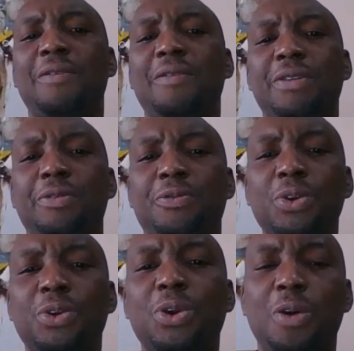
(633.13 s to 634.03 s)
We have
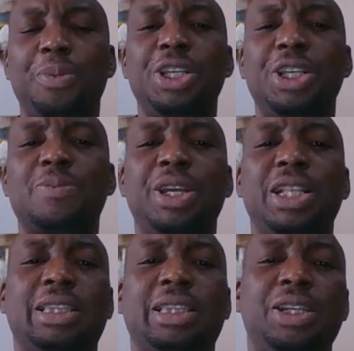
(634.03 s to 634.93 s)
a few companies
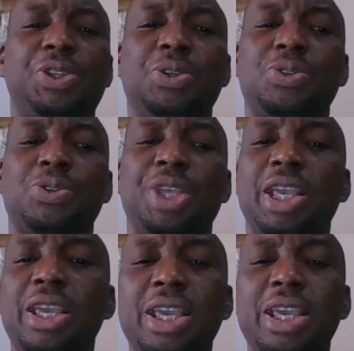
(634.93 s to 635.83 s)
paying attention
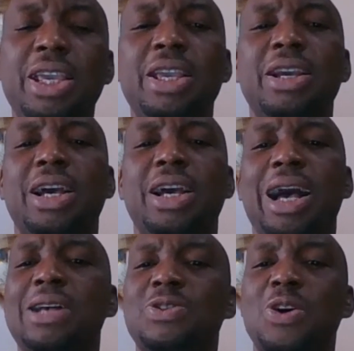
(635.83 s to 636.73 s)
to the E
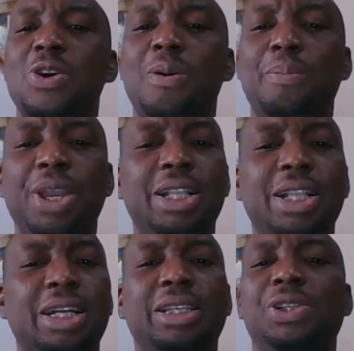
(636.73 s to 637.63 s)
and
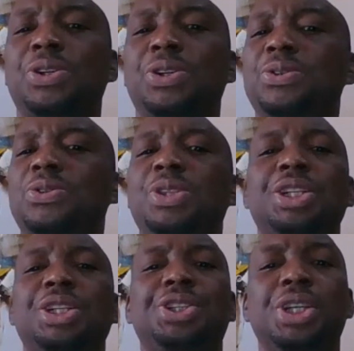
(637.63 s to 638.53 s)
some paying
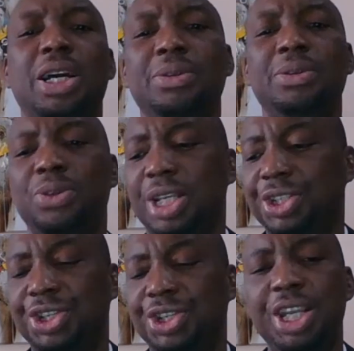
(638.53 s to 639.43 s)
attention to
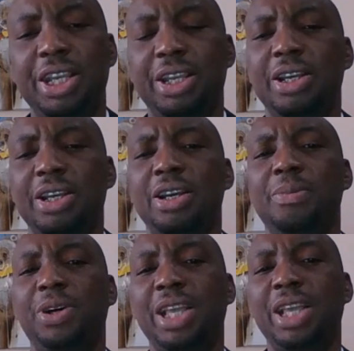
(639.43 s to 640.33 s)
the G.
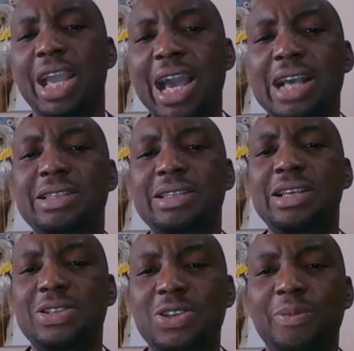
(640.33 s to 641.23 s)
But the
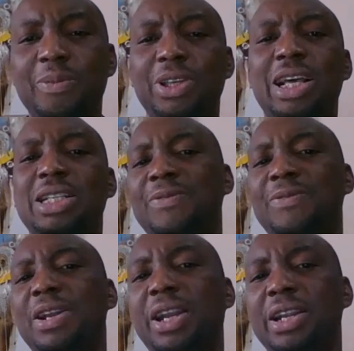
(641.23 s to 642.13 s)
S is something
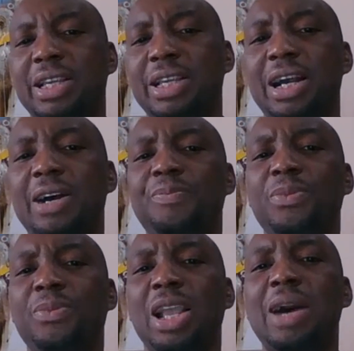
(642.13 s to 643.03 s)
that is very critical.